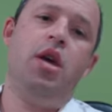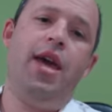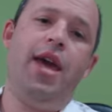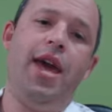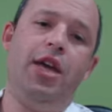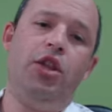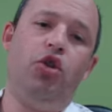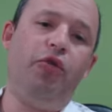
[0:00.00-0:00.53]

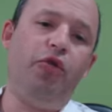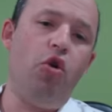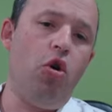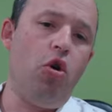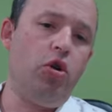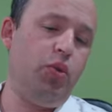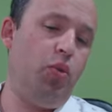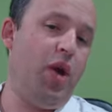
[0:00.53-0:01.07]
and of
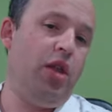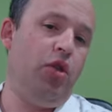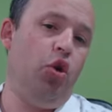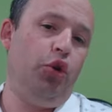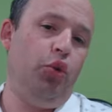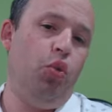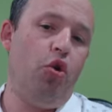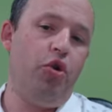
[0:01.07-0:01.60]
course we are
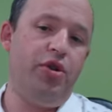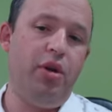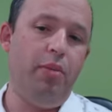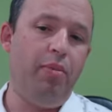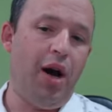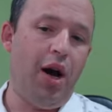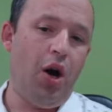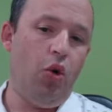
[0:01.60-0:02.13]
not worried
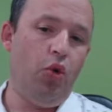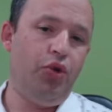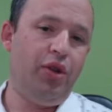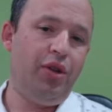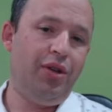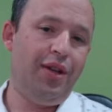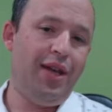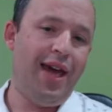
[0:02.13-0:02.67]
about
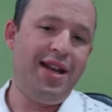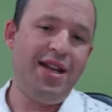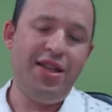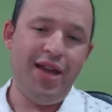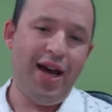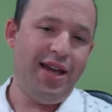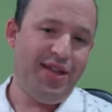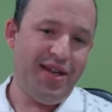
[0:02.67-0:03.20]
any
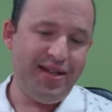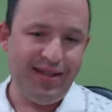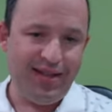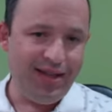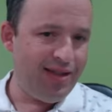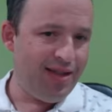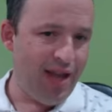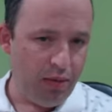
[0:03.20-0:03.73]
knight
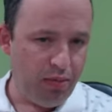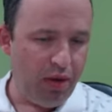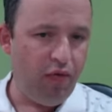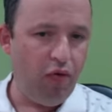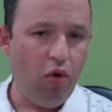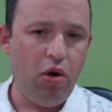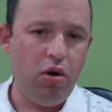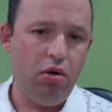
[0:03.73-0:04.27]
a6, knight
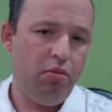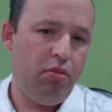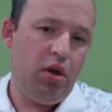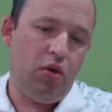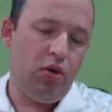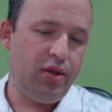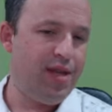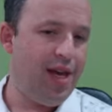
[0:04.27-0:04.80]
b4,
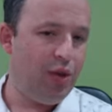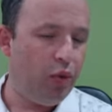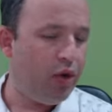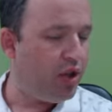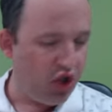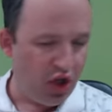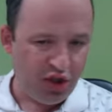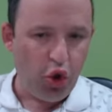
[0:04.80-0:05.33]
because then we
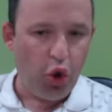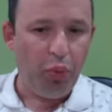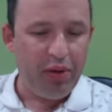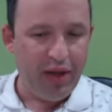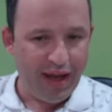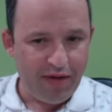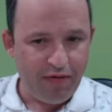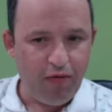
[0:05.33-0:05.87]
just don't
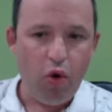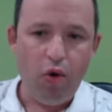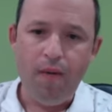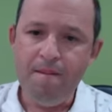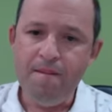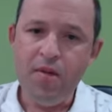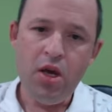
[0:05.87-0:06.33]
play a4.